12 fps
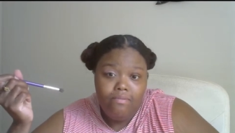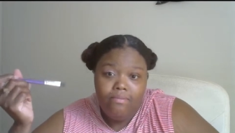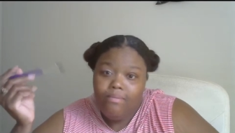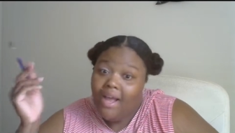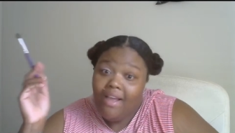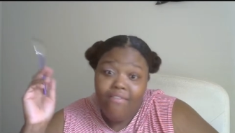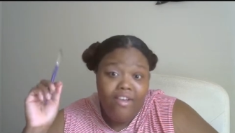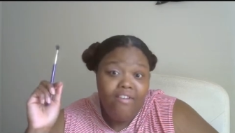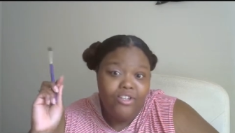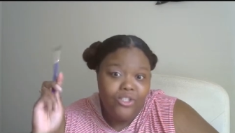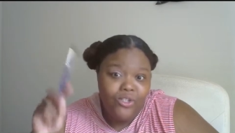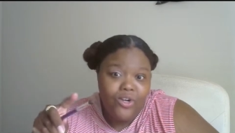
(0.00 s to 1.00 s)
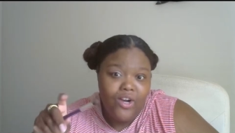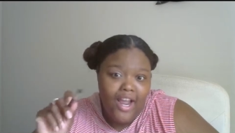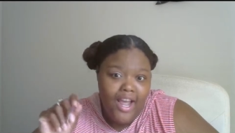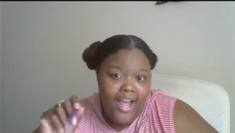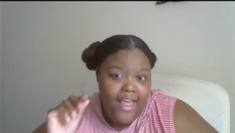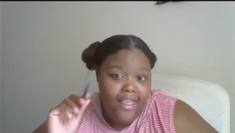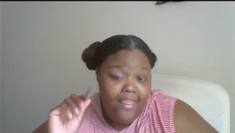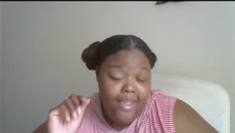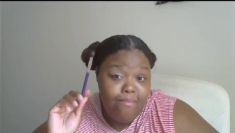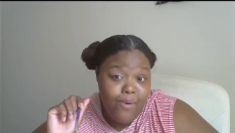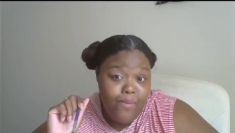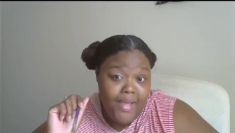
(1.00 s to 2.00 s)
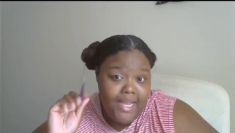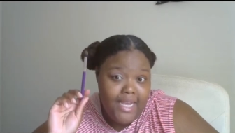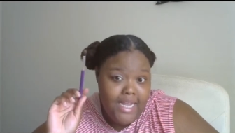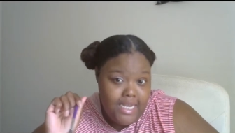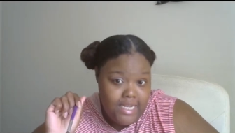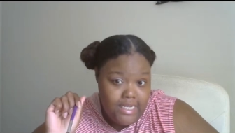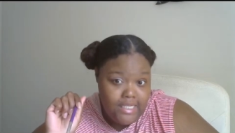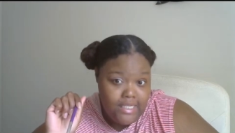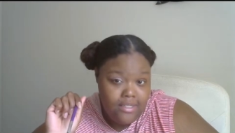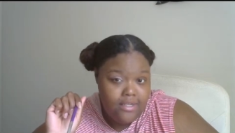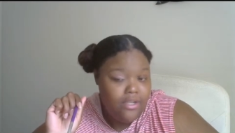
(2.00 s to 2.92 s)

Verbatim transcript: my favorite store at the moment is